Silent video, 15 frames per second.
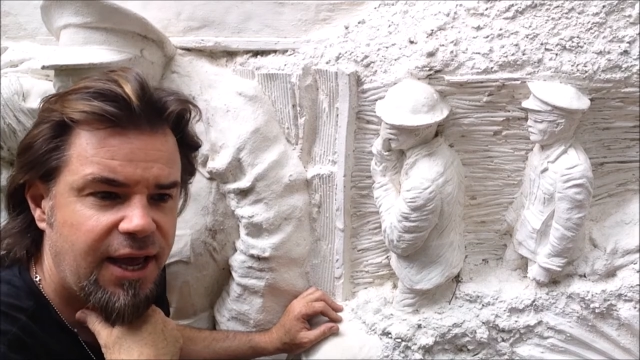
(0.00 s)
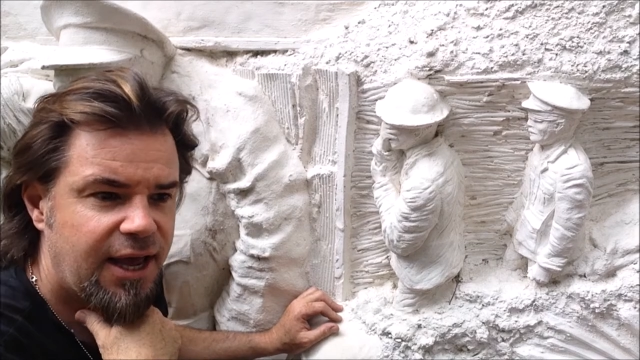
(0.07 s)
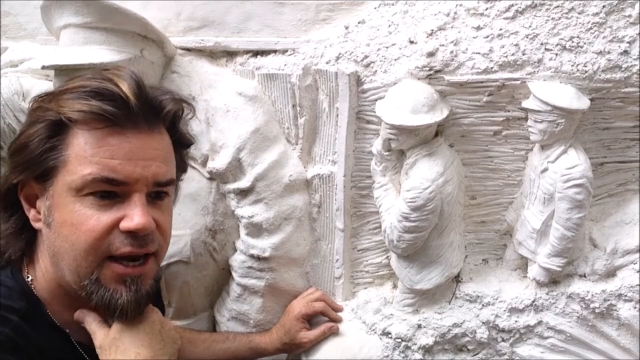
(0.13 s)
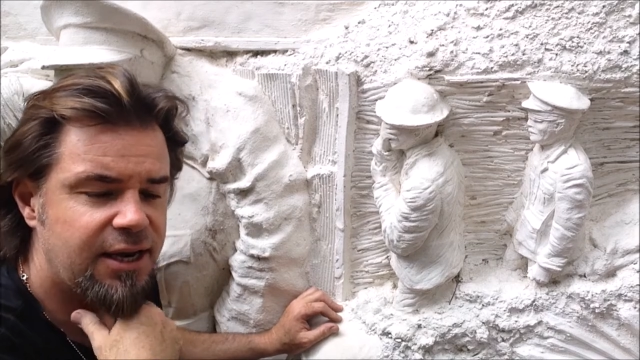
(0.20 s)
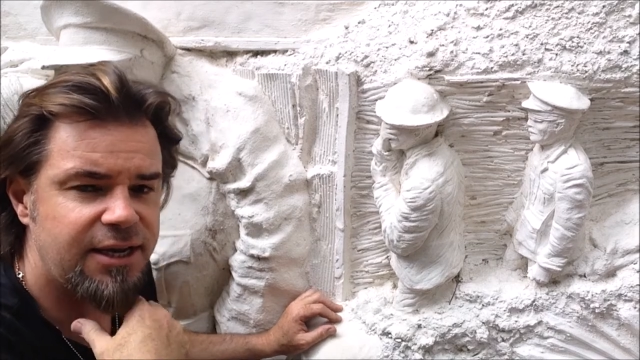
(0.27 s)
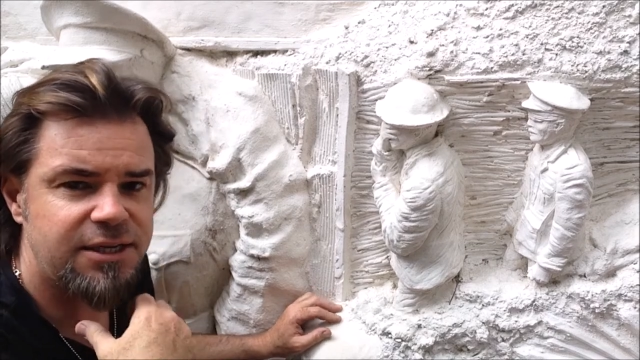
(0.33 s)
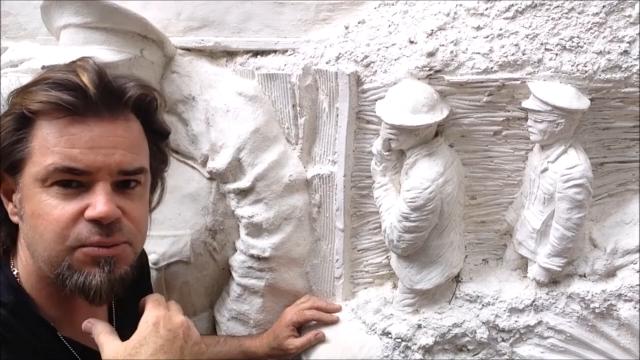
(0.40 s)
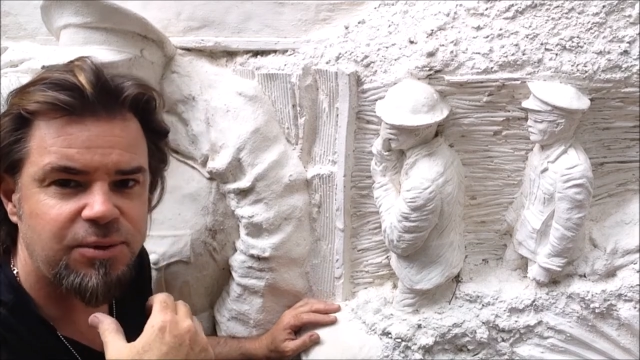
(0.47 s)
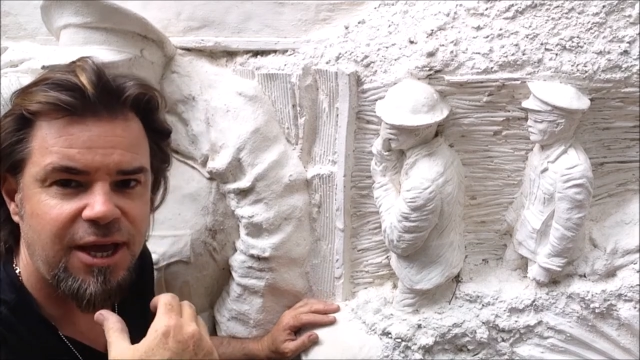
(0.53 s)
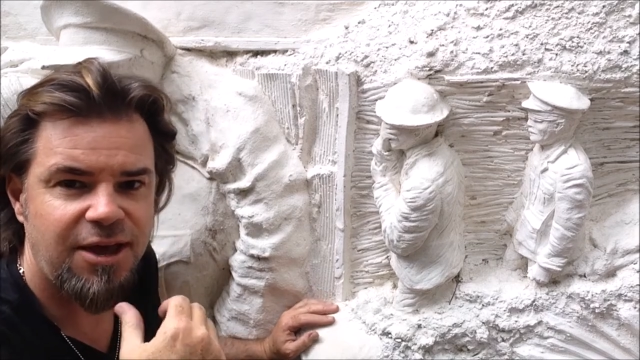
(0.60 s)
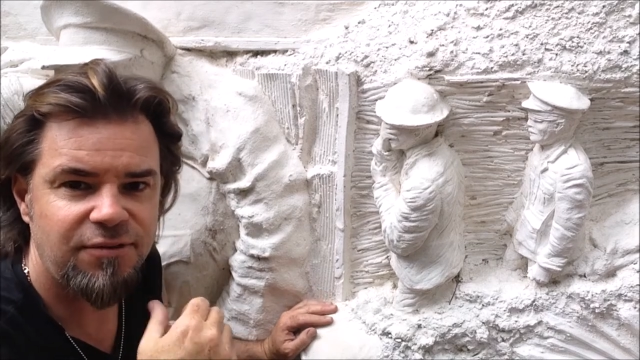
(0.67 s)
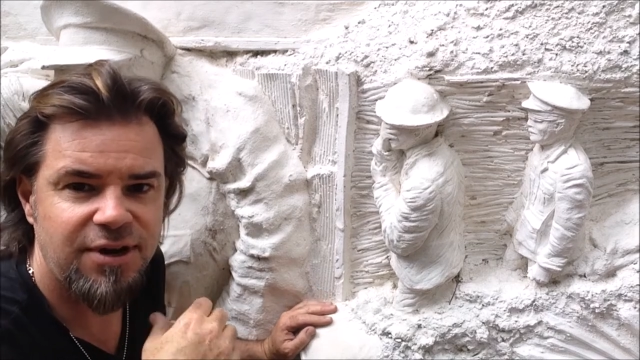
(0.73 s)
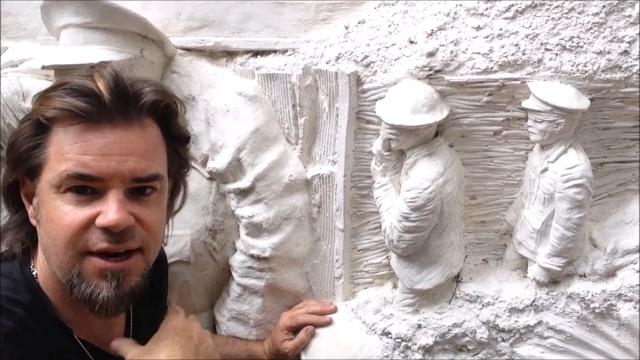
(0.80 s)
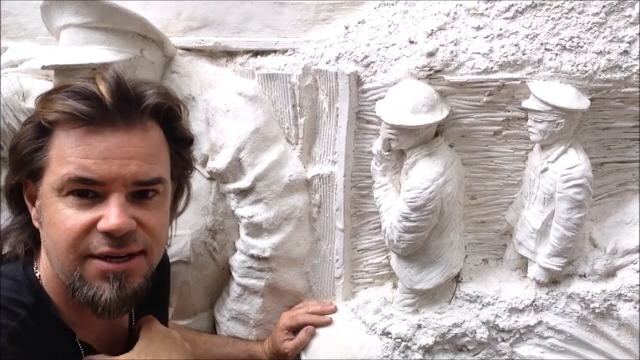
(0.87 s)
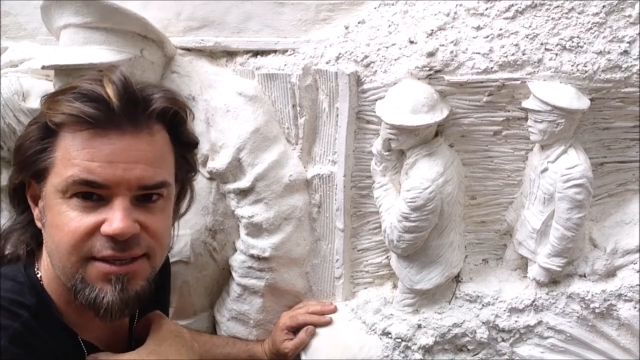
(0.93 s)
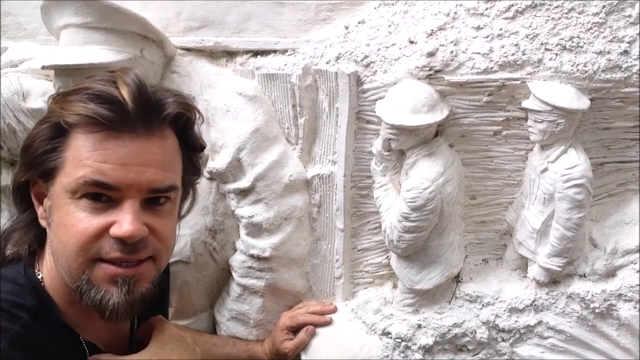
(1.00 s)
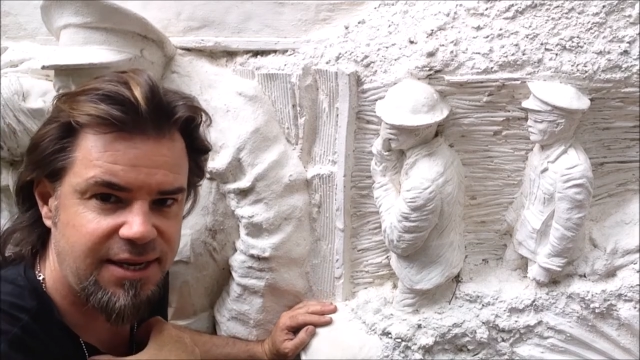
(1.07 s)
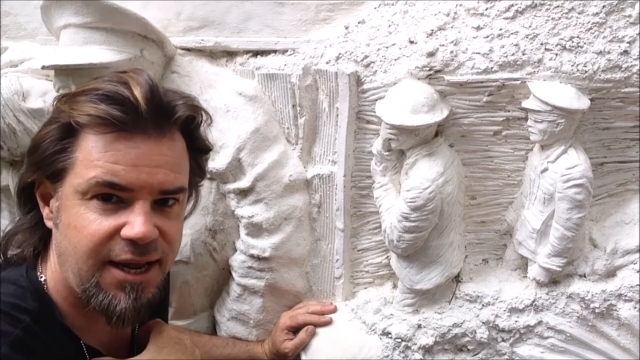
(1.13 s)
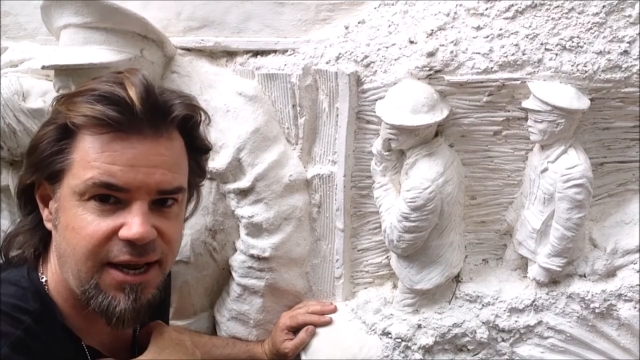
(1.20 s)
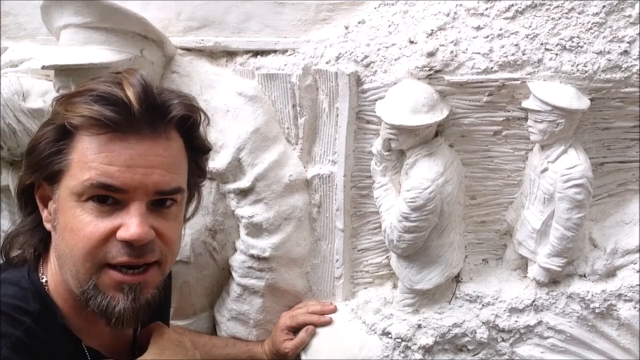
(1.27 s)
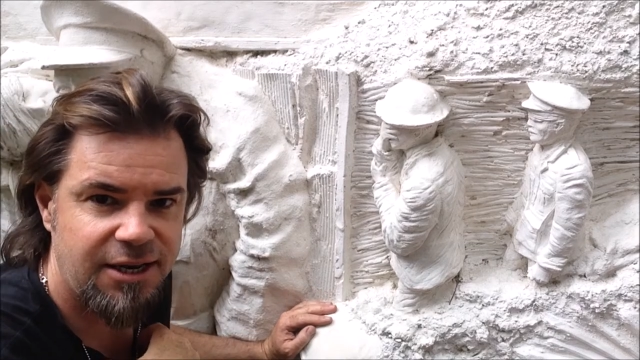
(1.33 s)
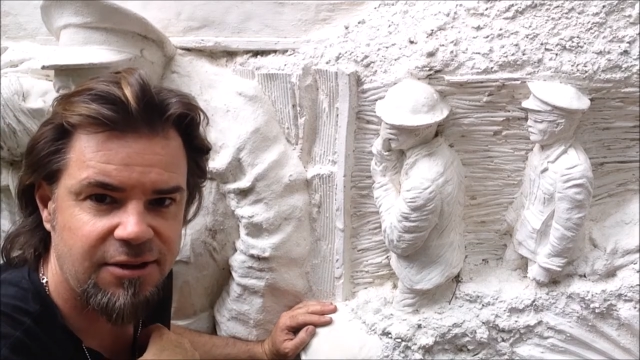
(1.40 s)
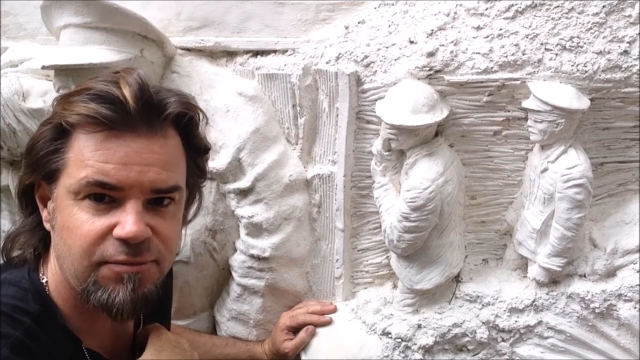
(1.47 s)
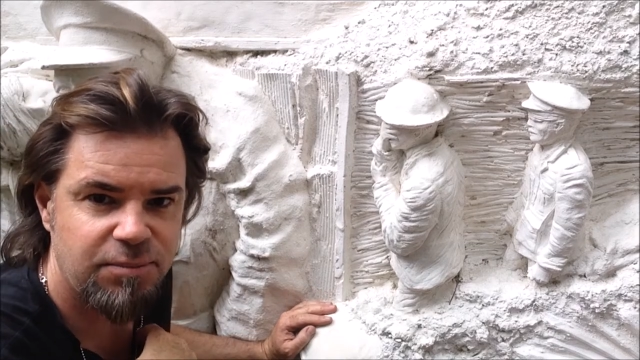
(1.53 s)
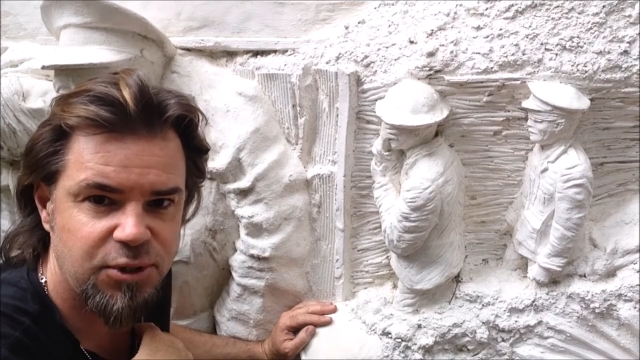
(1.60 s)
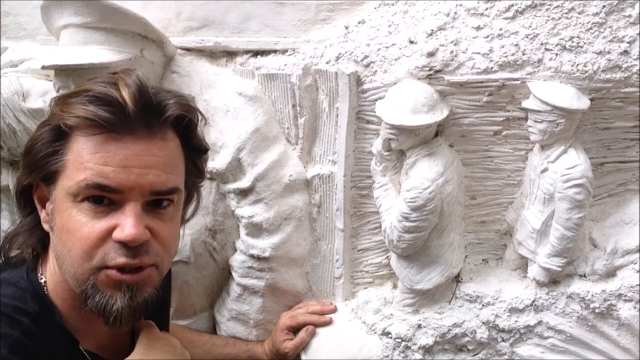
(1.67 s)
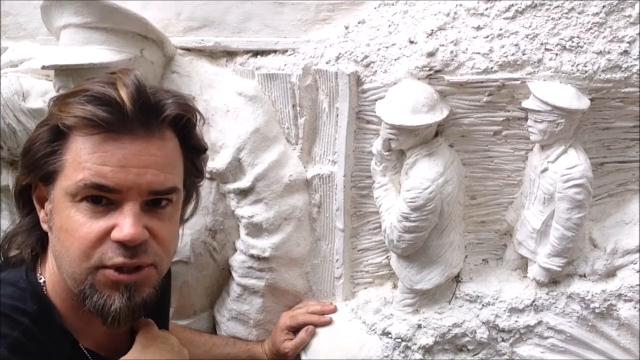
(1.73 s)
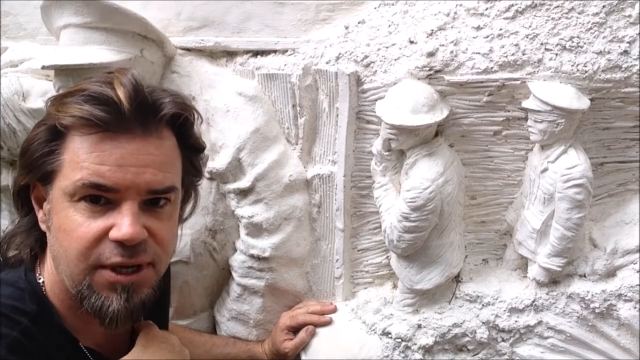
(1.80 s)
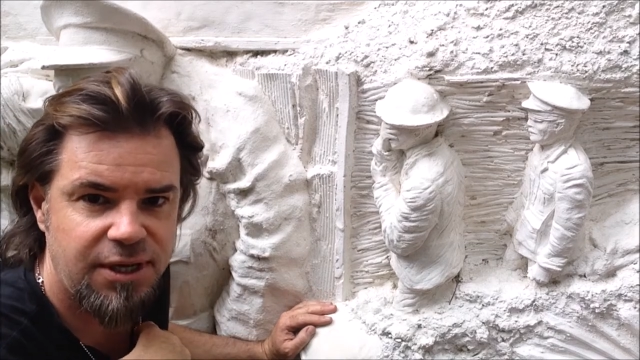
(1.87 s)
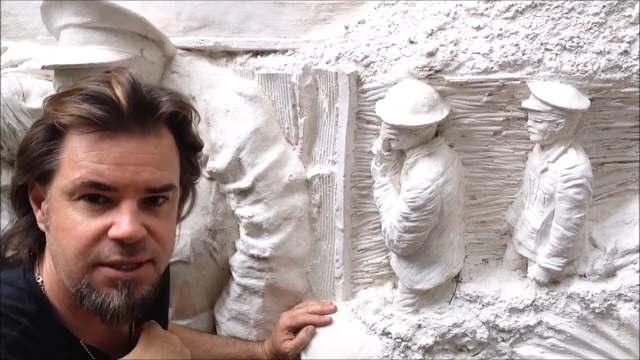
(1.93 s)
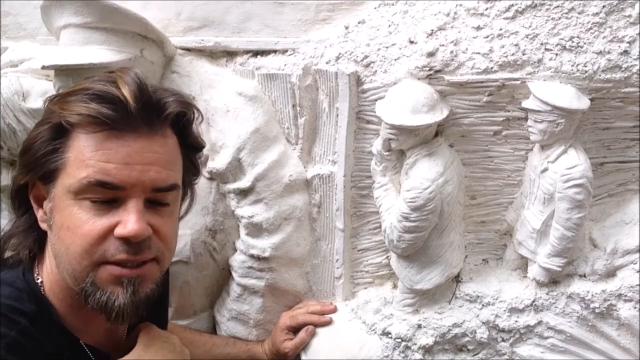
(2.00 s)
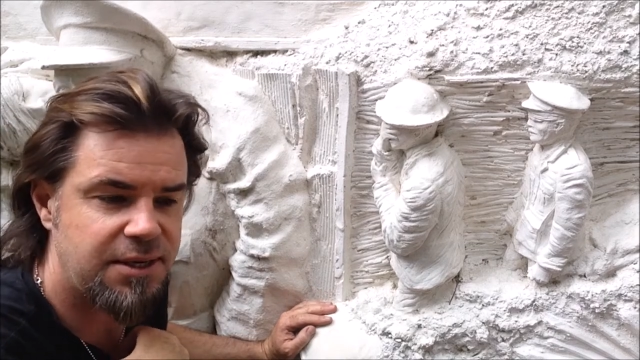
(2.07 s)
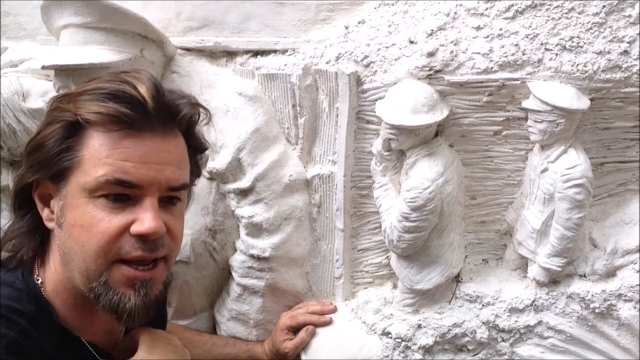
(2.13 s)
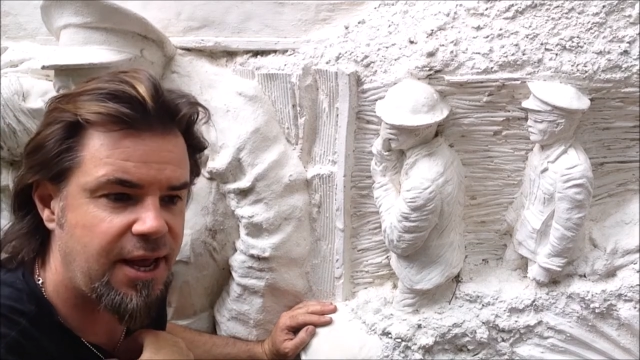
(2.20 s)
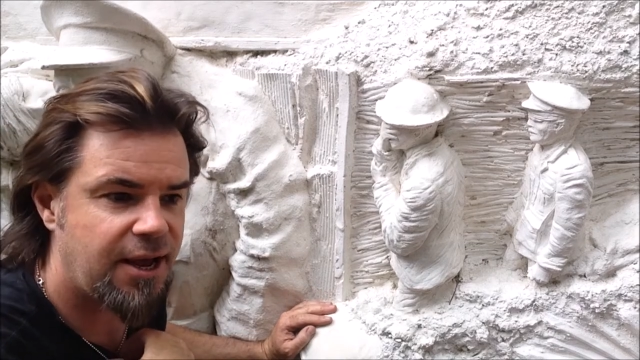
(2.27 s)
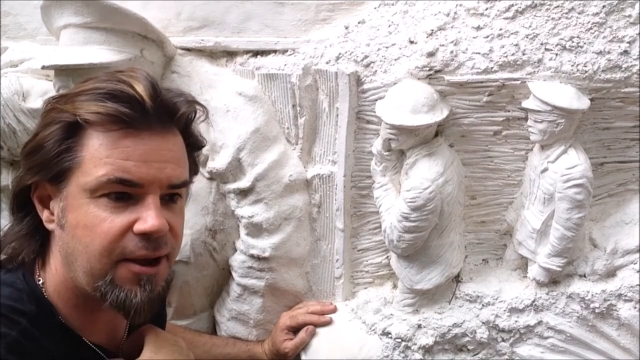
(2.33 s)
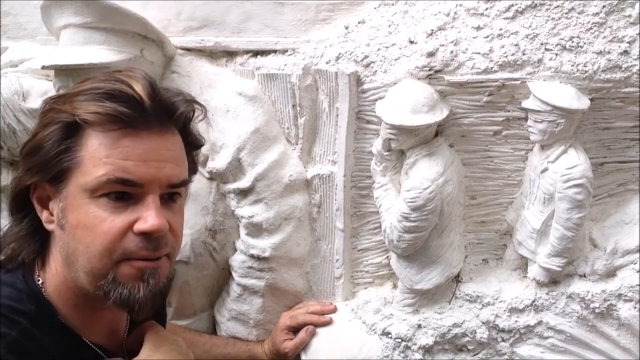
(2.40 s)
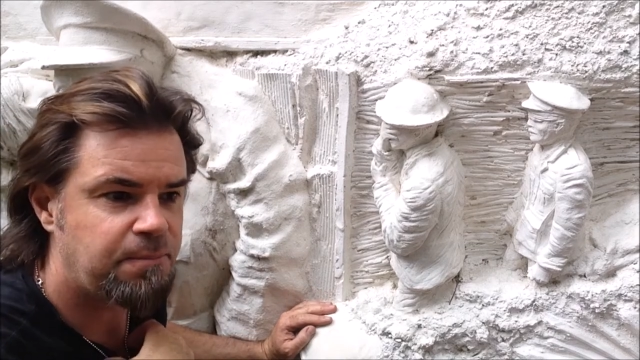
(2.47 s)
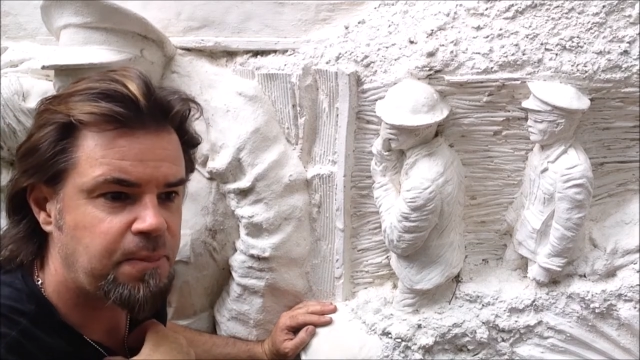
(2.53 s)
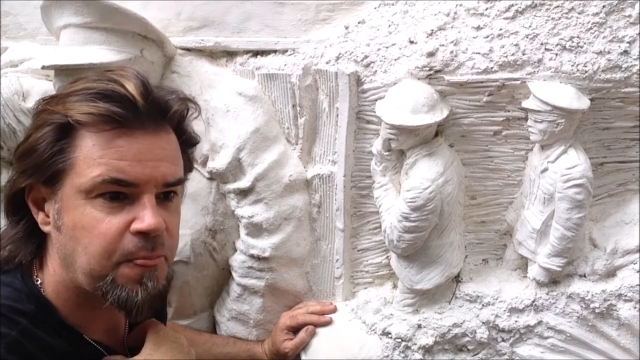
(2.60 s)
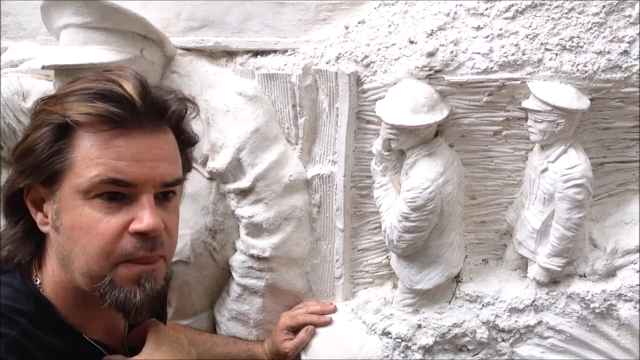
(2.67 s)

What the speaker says: At least we have an understanding of machines now,